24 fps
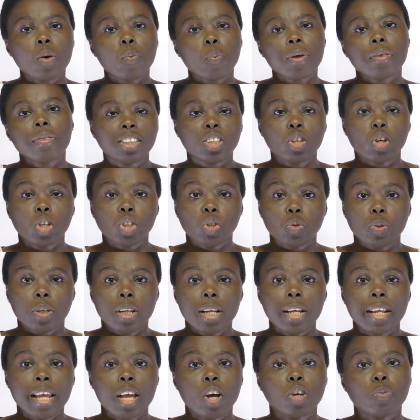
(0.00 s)
with the
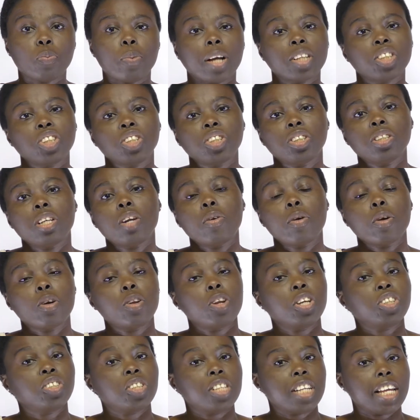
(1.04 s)
Australian Health Practitioner
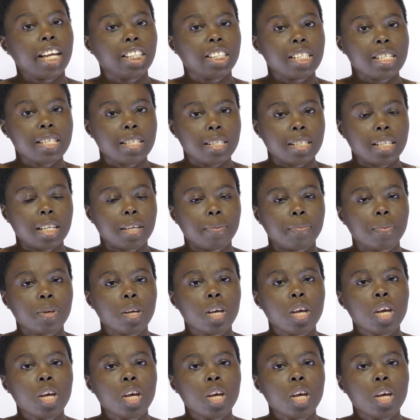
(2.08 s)
Regulation Agency.